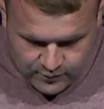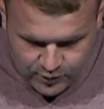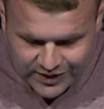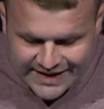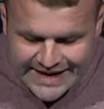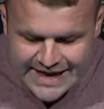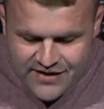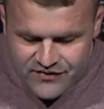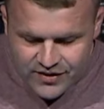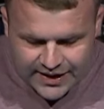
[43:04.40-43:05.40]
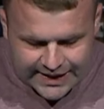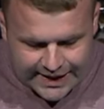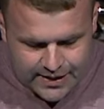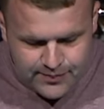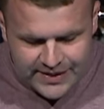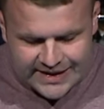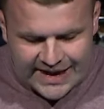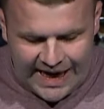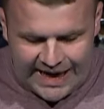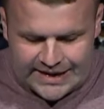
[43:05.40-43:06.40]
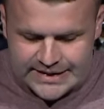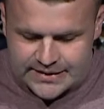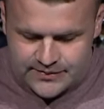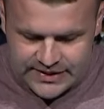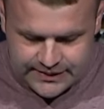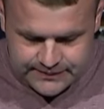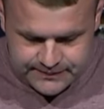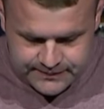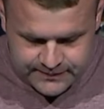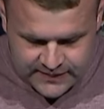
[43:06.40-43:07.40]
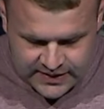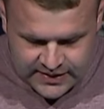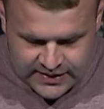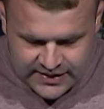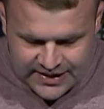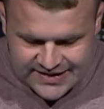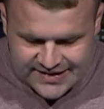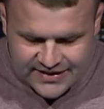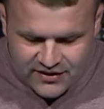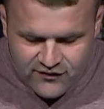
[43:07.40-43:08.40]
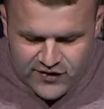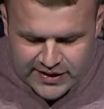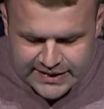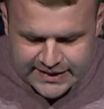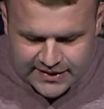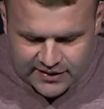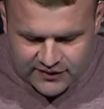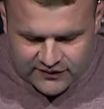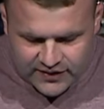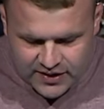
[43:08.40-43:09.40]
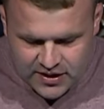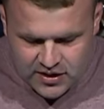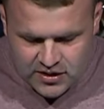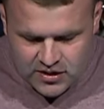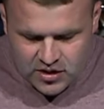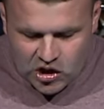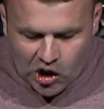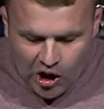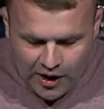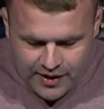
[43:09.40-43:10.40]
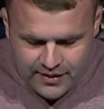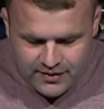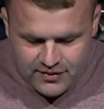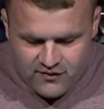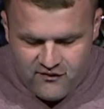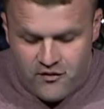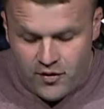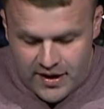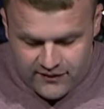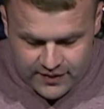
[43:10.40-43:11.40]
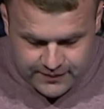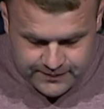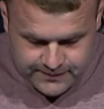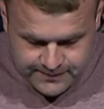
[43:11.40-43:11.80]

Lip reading: Will he never again be kind to me? Is his unfailing love gone forever?